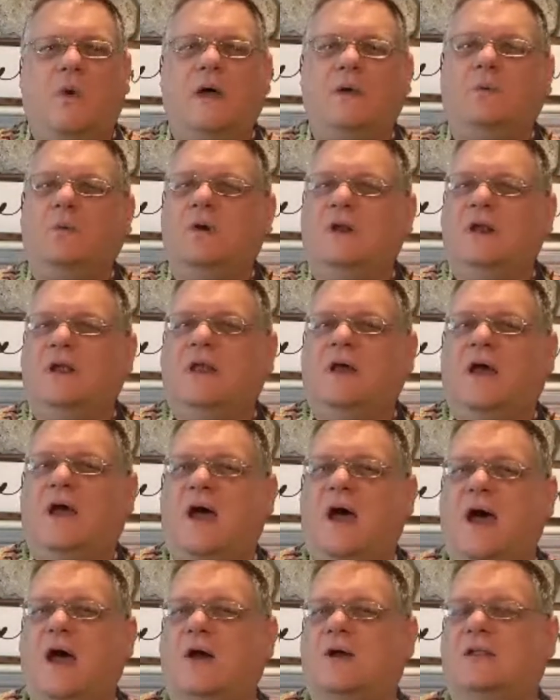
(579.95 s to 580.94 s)
What would
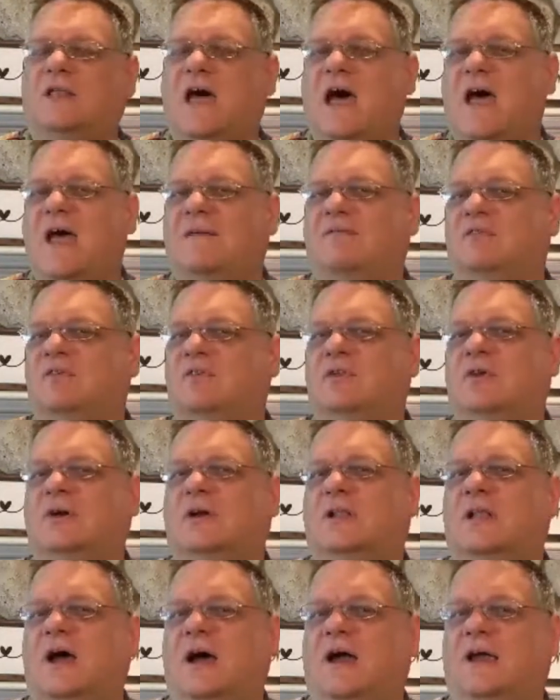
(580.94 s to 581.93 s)
our lives
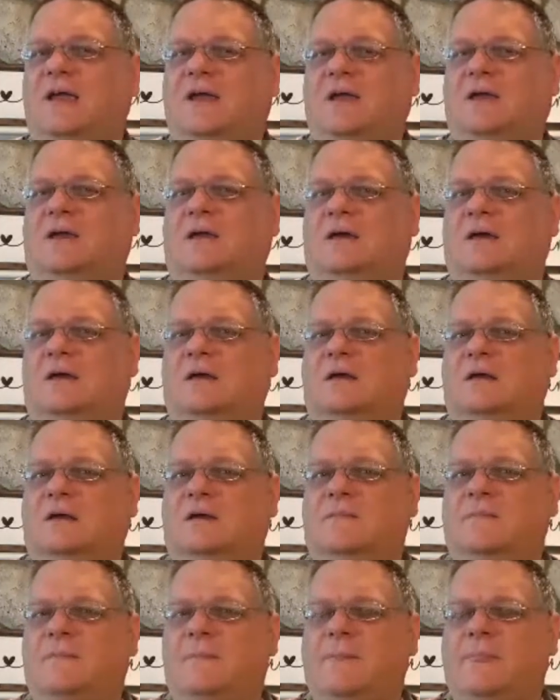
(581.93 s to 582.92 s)
look like
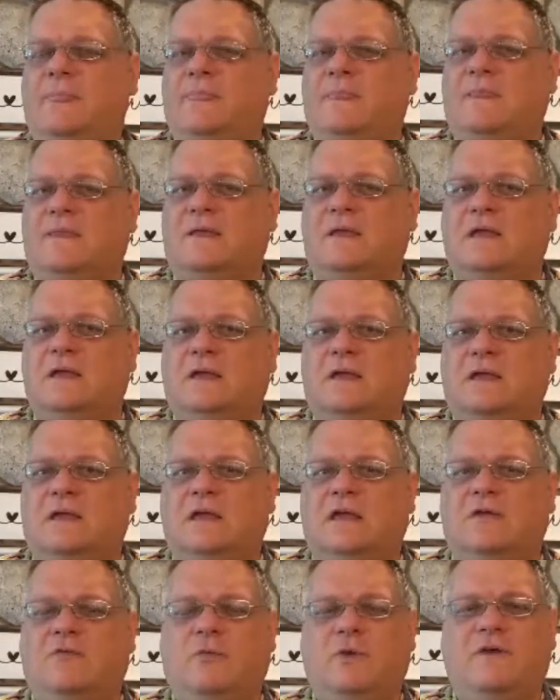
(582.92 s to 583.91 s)

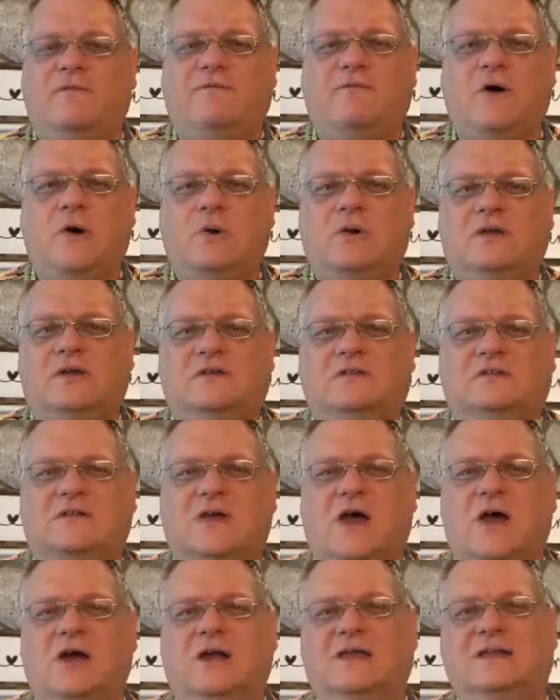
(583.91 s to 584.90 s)
if we focused
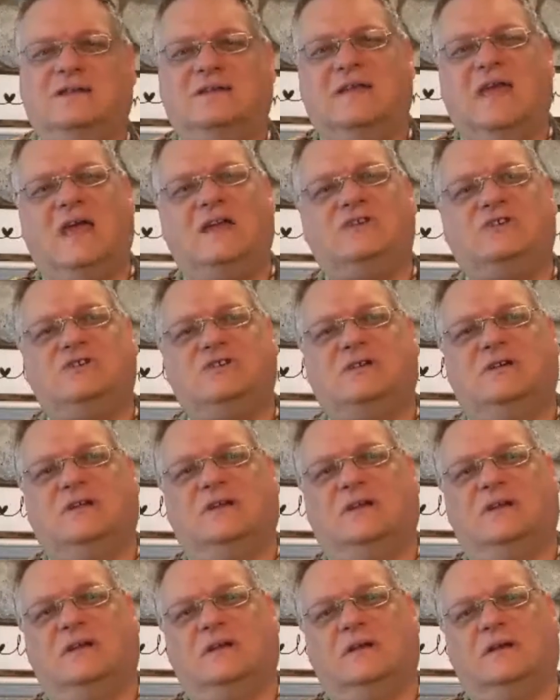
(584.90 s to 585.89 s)
our
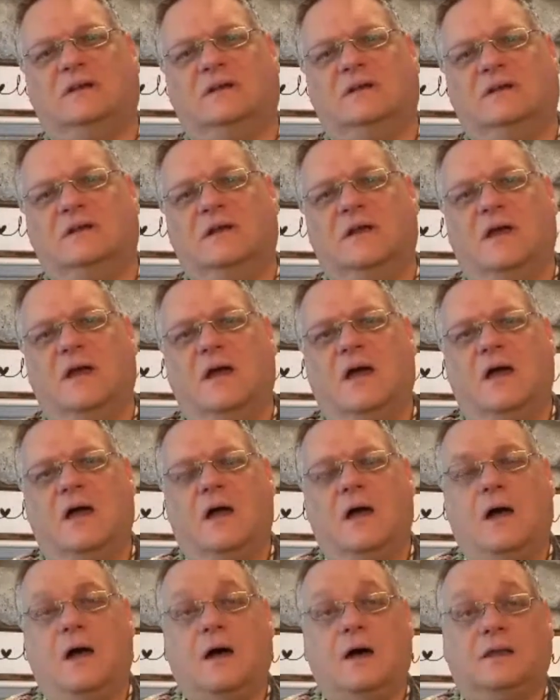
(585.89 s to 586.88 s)
intention
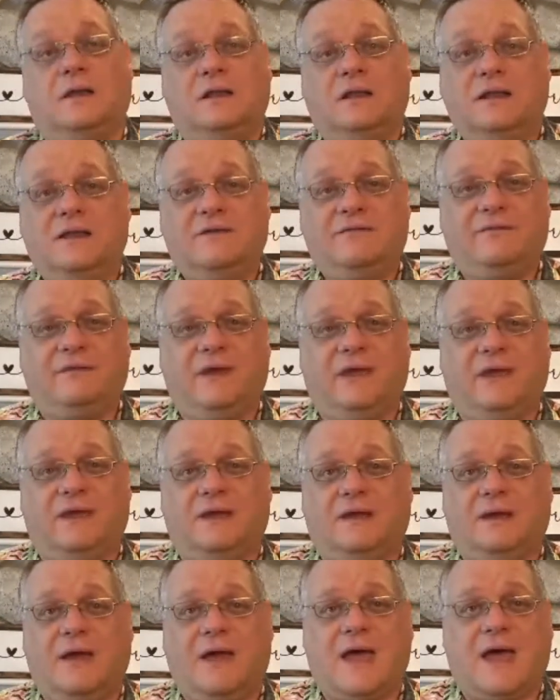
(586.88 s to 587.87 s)
on
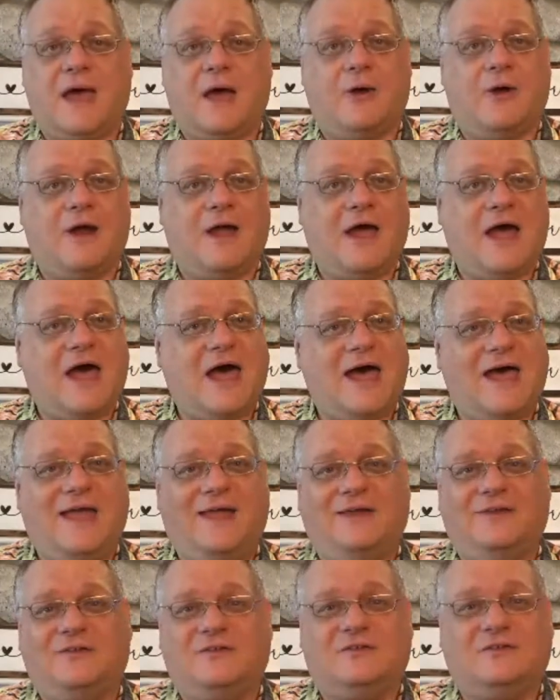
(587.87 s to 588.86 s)
living our
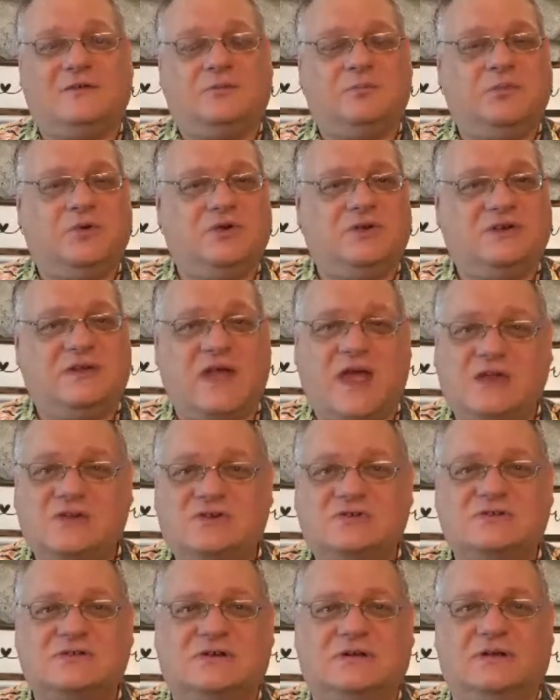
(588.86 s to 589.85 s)
highest
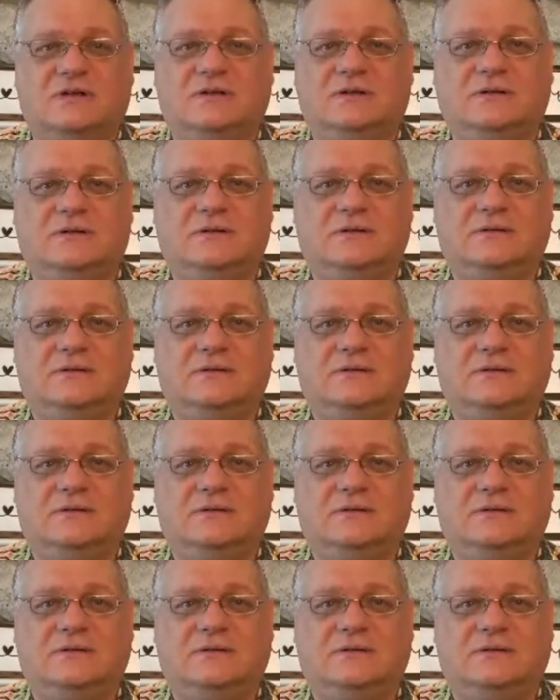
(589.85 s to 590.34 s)
potential?